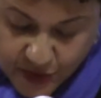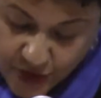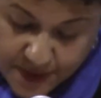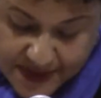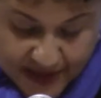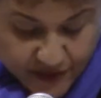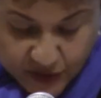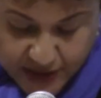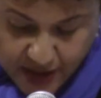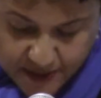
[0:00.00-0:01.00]
dreams that have
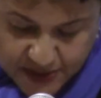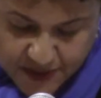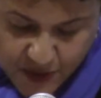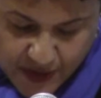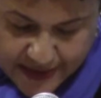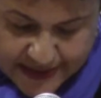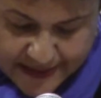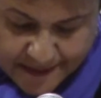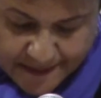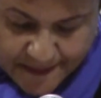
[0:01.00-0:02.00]
only come to me once.